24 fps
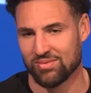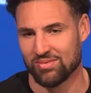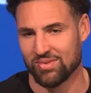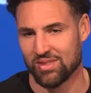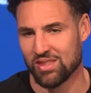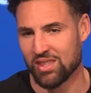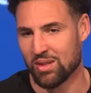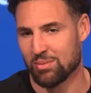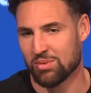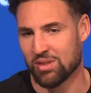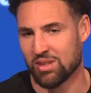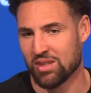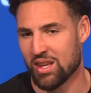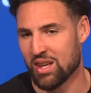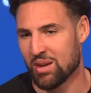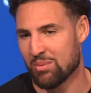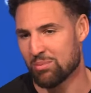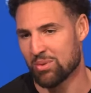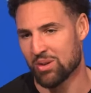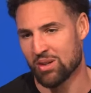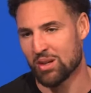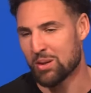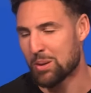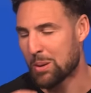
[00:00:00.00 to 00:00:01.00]
it's up to them,
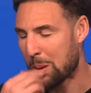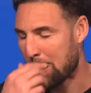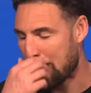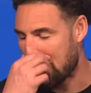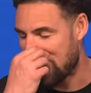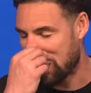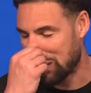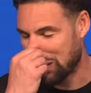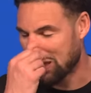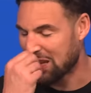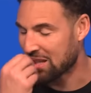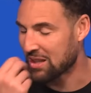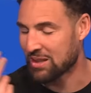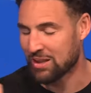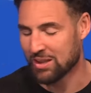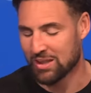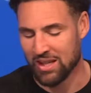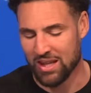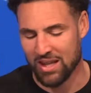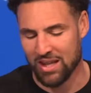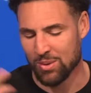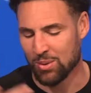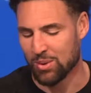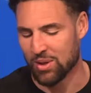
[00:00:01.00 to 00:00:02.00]
but at the end of the
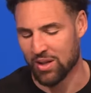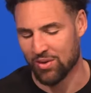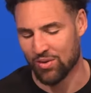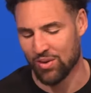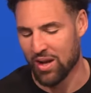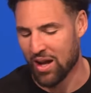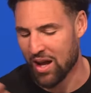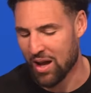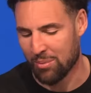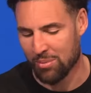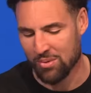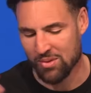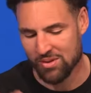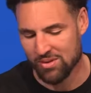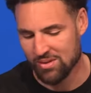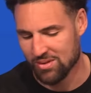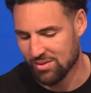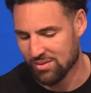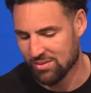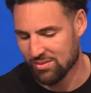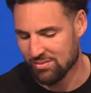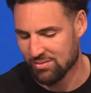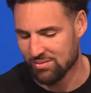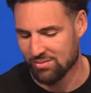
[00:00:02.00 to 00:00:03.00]
day, whatever
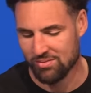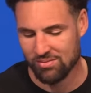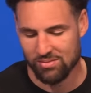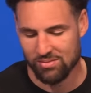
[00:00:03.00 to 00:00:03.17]
happens,